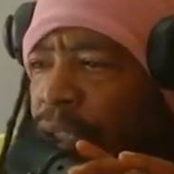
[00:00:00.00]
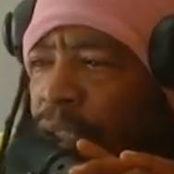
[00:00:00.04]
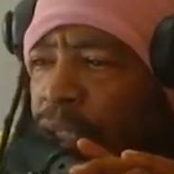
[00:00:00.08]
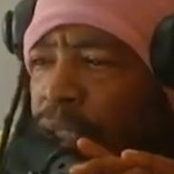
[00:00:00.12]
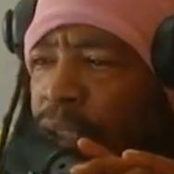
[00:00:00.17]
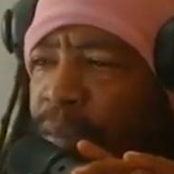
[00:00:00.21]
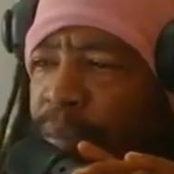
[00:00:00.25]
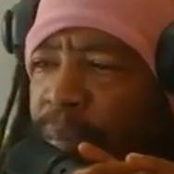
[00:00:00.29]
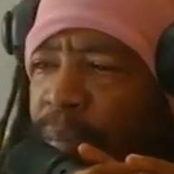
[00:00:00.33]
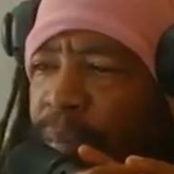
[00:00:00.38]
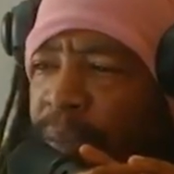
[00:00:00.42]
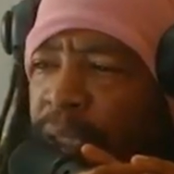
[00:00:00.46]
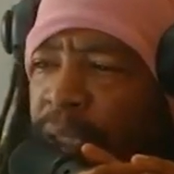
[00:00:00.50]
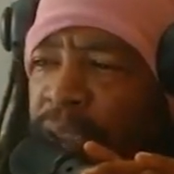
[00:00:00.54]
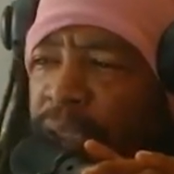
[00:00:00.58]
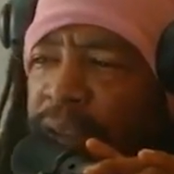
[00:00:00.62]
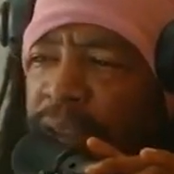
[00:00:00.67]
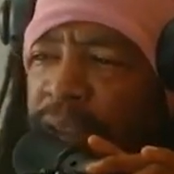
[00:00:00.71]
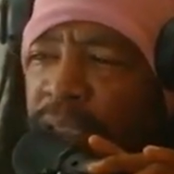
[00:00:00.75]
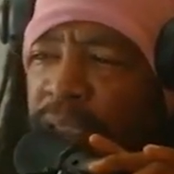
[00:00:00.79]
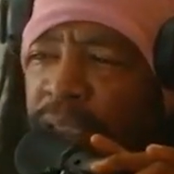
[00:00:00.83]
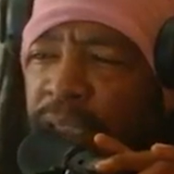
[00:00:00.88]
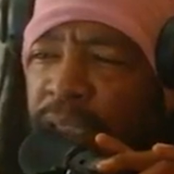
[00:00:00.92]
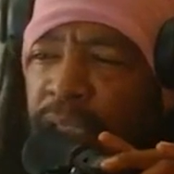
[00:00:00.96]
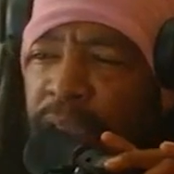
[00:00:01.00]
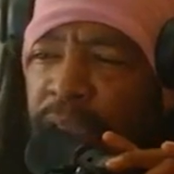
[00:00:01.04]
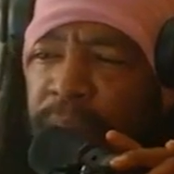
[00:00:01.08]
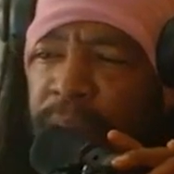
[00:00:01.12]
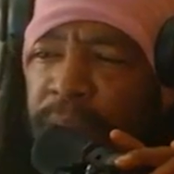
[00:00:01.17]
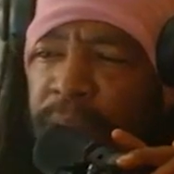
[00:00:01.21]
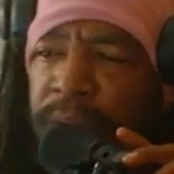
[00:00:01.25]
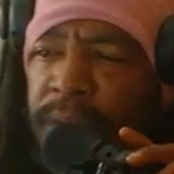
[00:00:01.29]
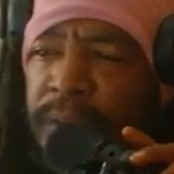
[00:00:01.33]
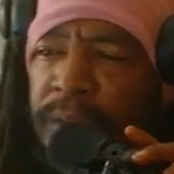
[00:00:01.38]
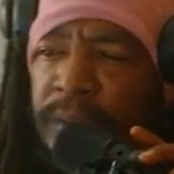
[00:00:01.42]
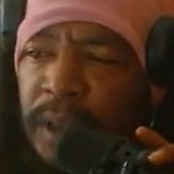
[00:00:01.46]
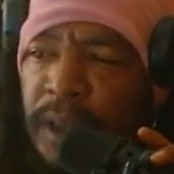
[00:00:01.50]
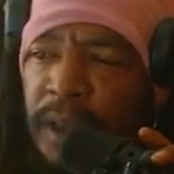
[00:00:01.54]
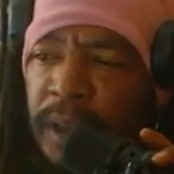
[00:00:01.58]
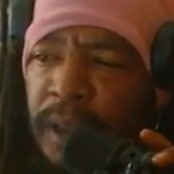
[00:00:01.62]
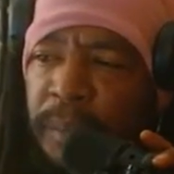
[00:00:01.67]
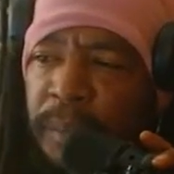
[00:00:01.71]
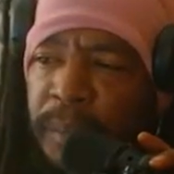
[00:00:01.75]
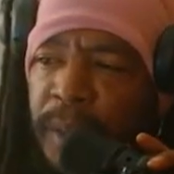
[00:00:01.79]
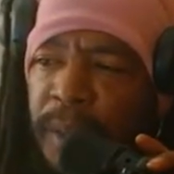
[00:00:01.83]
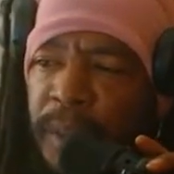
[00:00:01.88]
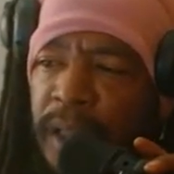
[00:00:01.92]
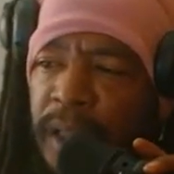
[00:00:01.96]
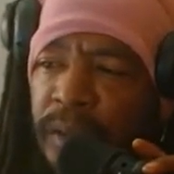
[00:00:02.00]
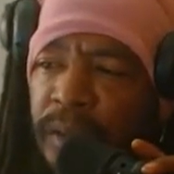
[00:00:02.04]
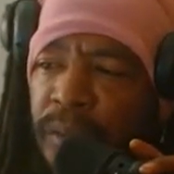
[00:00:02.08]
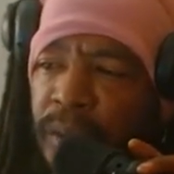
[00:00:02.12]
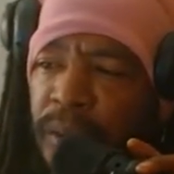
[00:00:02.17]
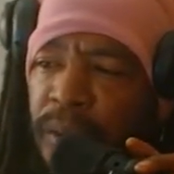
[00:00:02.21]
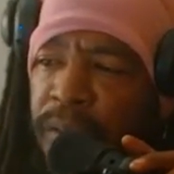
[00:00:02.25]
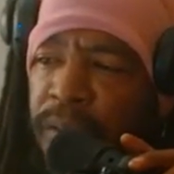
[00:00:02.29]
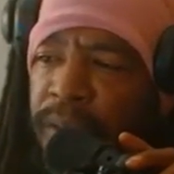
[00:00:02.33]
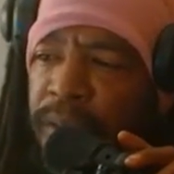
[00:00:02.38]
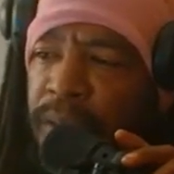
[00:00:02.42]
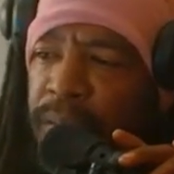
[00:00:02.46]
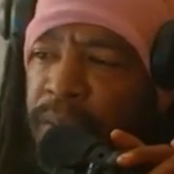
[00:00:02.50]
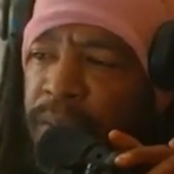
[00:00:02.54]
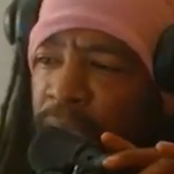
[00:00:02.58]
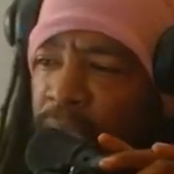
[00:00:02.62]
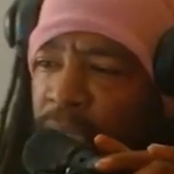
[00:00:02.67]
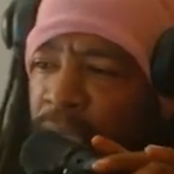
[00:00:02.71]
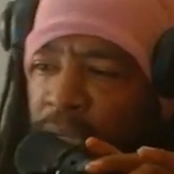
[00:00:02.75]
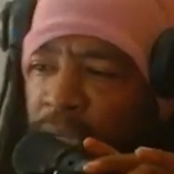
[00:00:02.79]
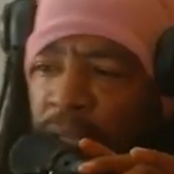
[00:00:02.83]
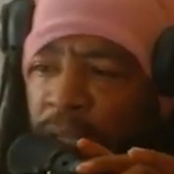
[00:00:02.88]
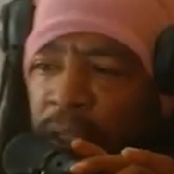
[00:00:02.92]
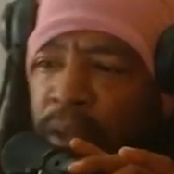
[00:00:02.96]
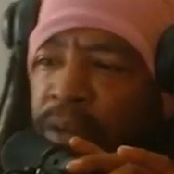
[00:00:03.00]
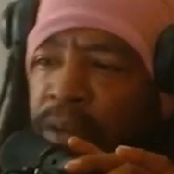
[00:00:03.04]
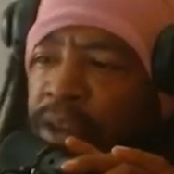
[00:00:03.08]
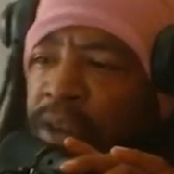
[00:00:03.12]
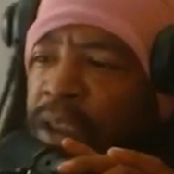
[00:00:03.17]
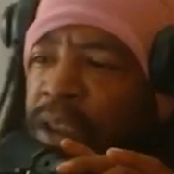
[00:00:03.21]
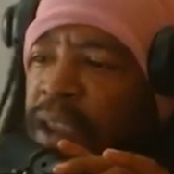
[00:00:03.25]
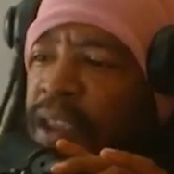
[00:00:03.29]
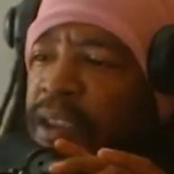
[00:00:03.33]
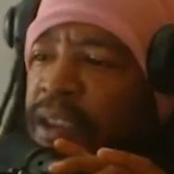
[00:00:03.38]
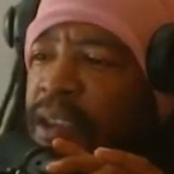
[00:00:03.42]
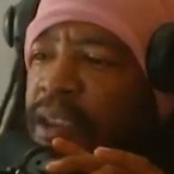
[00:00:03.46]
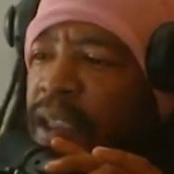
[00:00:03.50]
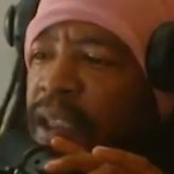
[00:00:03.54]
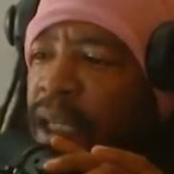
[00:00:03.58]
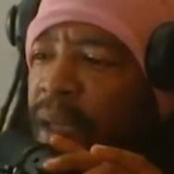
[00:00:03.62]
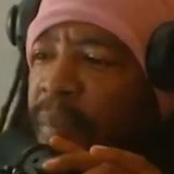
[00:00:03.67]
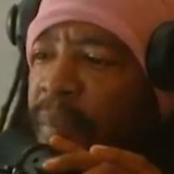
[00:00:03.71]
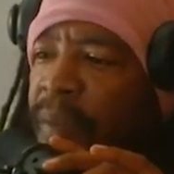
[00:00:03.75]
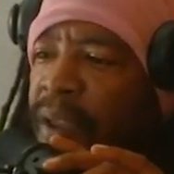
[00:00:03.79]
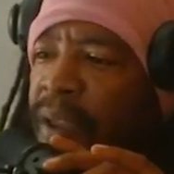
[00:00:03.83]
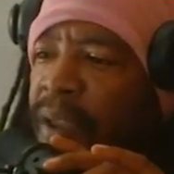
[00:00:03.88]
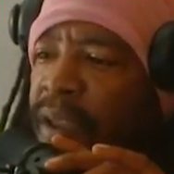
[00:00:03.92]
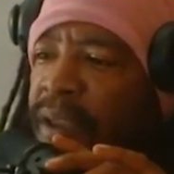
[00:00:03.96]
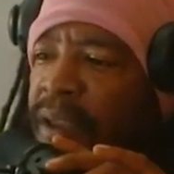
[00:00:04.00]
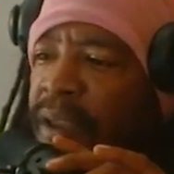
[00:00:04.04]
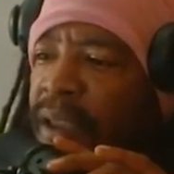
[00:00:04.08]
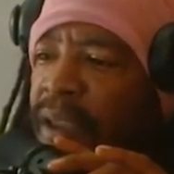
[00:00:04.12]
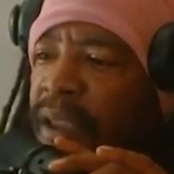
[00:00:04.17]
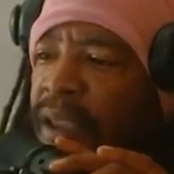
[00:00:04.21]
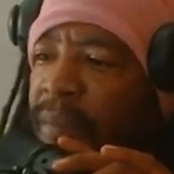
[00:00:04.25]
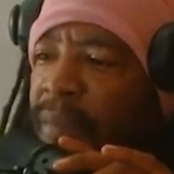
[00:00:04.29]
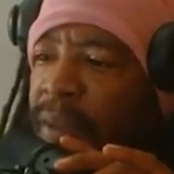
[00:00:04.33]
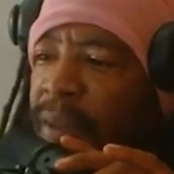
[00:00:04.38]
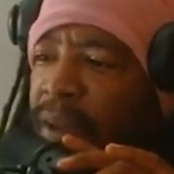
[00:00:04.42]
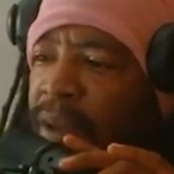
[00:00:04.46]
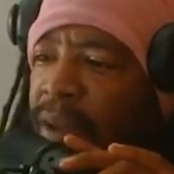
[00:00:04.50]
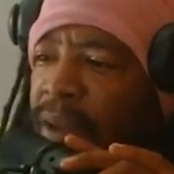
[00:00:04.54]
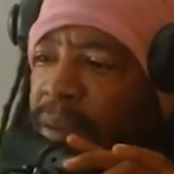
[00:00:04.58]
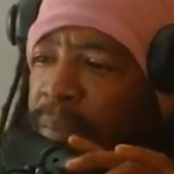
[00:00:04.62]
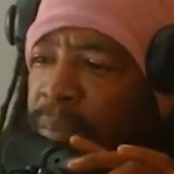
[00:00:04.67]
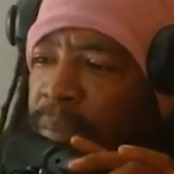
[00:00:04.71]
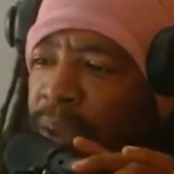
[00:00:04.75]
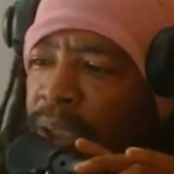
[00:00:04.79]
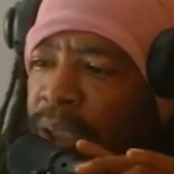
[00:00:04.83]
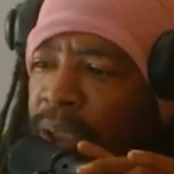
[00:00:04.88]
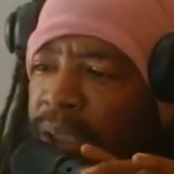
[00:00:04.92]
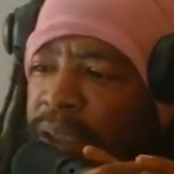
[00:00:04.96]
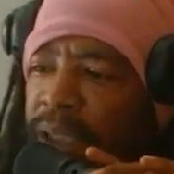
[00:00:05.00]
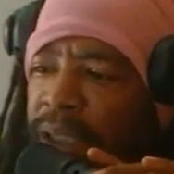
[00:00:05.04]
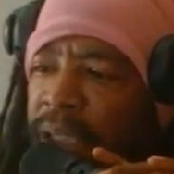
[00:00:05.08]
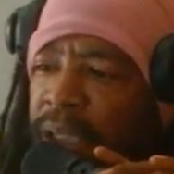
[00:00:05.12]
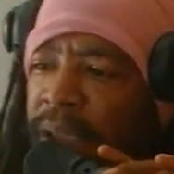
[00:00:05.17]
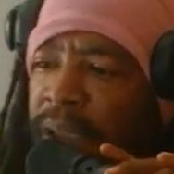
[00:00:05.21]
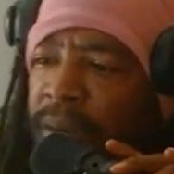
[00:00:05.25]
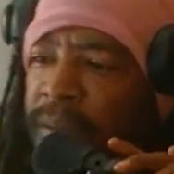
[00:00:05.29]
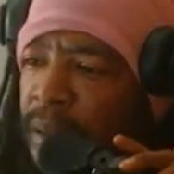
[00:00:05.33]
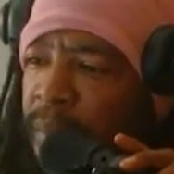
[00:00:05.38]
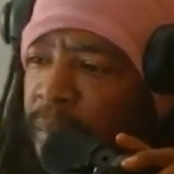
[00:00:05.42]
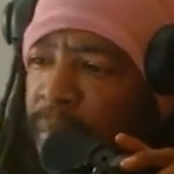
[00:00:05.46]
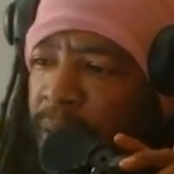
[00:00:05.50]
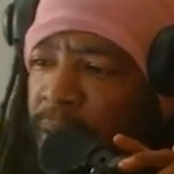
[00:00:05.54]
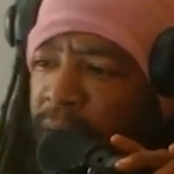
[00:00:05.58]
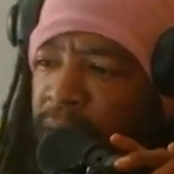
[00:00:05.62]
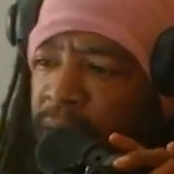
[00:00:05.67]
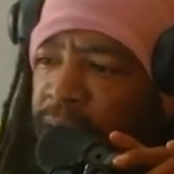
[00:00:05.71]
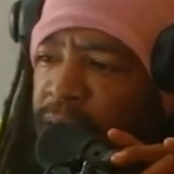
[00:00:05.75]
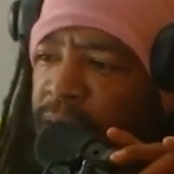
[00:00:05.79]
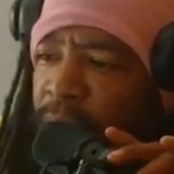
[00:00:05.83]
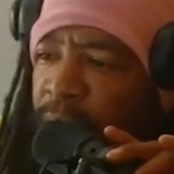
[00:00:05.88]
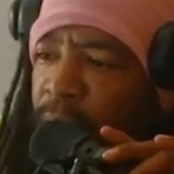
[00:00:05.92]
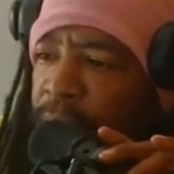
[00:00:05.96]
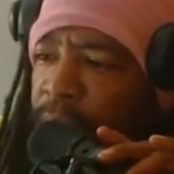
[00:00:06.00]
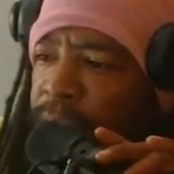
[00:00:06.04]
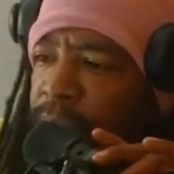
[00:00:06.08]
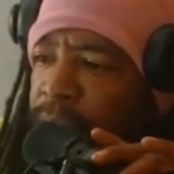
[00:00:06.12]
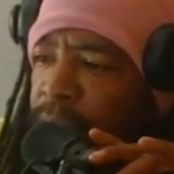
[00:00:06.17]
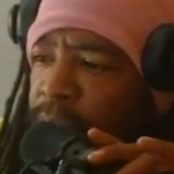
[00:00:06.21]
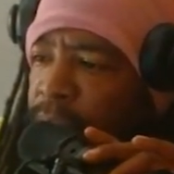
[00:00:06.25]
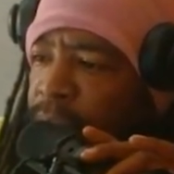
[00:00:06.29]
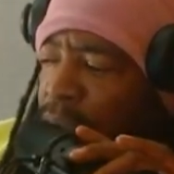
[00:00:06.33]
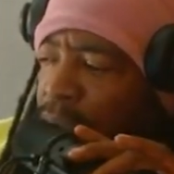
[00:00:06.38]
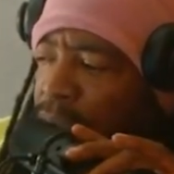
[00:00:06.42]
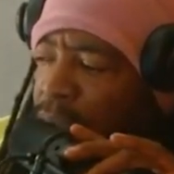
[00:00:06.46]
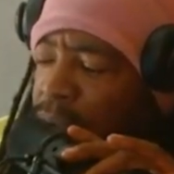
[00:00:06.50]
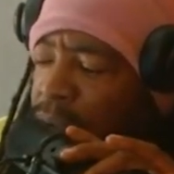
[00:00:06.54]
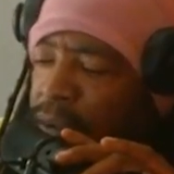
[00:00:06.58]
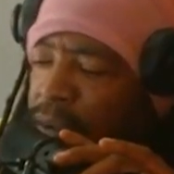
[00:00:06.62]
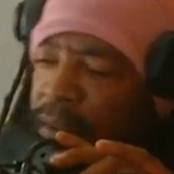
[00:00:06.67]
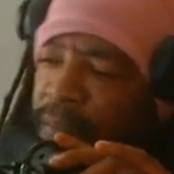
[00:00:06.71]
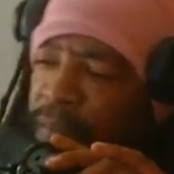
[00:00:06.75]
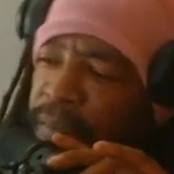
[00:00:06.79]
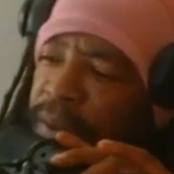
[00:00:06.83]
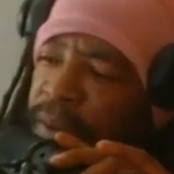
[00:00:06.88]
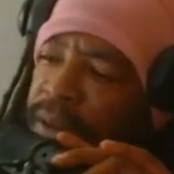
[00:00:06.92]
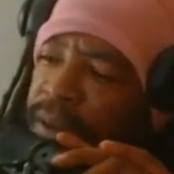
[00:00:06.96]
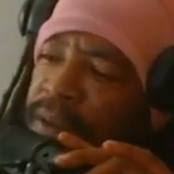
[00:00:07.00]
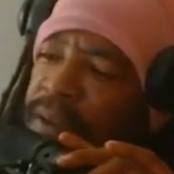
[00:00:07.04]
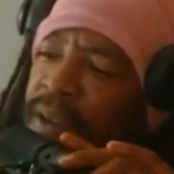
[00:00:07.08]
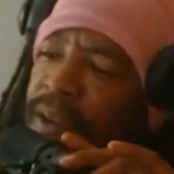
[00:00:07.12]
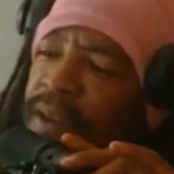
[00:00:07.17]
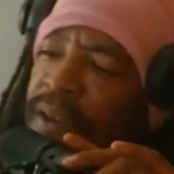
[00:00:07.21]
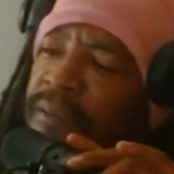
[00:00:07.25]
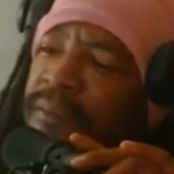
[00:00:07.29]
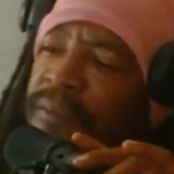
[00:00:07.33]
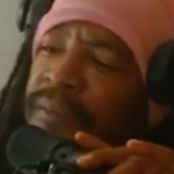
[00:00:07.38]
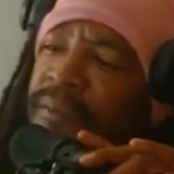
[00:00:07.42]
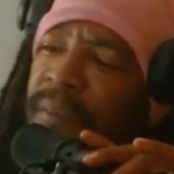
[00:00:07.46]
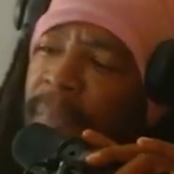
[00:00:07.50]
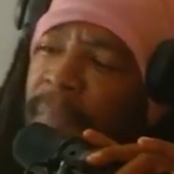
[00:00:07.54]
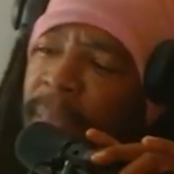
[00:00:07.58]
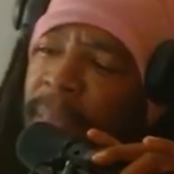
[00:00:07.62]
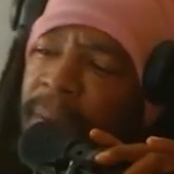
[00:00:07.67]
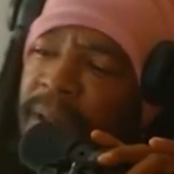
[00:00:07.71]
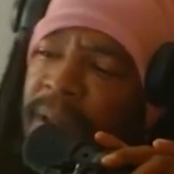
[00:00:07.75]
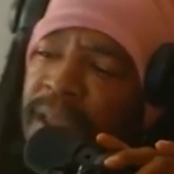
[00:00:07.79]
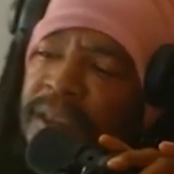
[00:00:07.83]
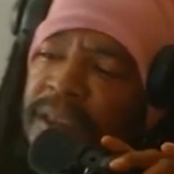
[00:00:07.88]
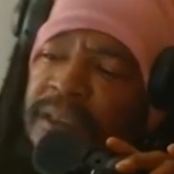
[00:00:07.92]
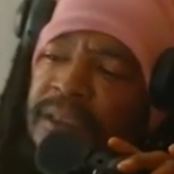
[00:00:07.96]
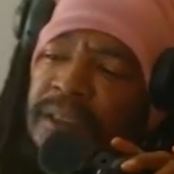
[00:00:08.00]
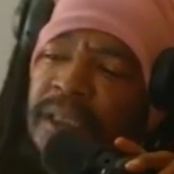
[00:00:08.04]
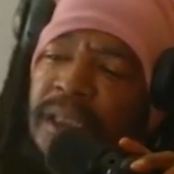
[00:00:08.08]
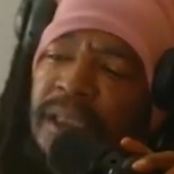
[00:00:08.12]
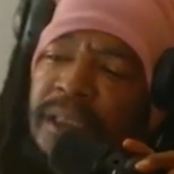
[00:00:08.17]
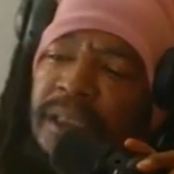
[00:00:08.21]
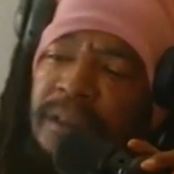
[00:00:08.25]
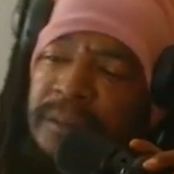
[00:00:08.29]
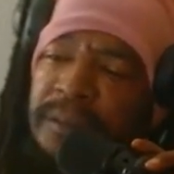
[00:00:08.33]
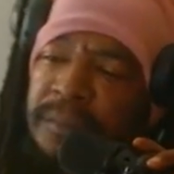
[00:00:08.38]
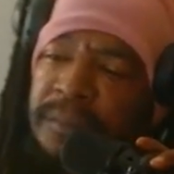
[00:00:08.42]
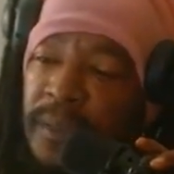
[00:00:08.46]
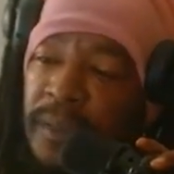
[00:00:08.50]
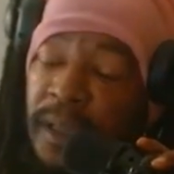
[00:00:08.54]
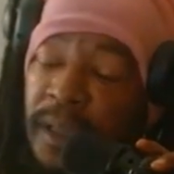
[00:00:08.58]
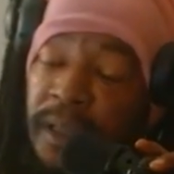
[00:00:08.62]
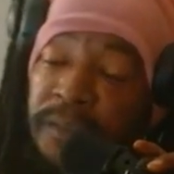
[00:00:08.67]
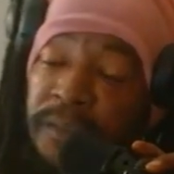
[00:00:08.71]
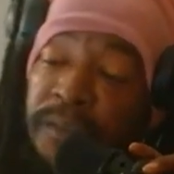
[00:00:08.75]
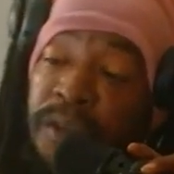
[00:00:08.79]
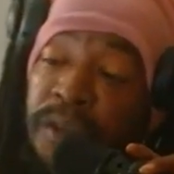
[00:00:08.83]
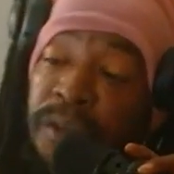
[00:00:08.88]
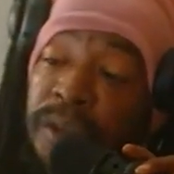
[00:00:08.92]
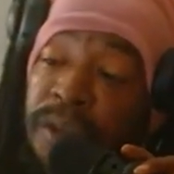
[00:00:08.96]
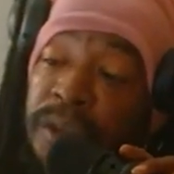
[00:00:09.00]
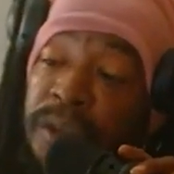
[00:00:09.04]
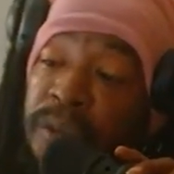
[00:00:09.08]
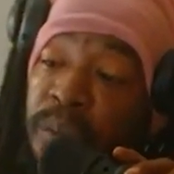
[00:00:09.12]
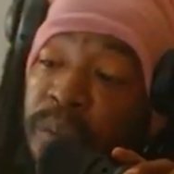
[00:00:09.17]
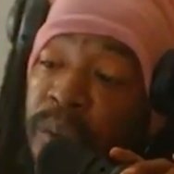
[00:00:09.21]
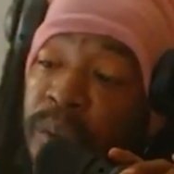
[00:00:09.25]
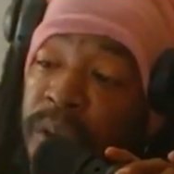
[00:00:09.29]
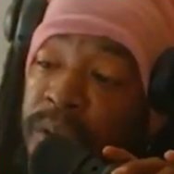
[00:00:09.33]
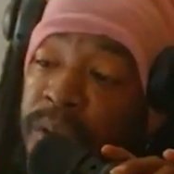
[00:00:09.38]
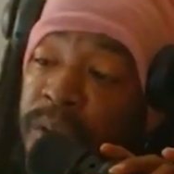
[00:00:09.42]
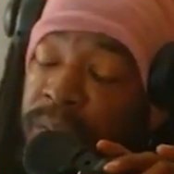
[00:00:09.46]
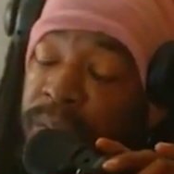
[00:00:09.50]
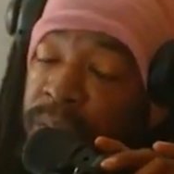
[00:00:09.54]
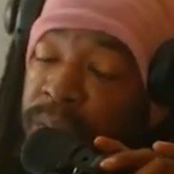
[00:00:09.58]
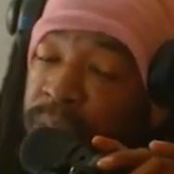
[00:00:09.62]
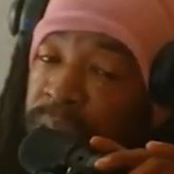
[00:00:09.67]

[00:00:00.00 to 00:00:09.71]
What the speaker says: he remains an enigma, a man who even Hell's least competent demon could bring down. Blaze, however, is convinced that the next time, if there is one,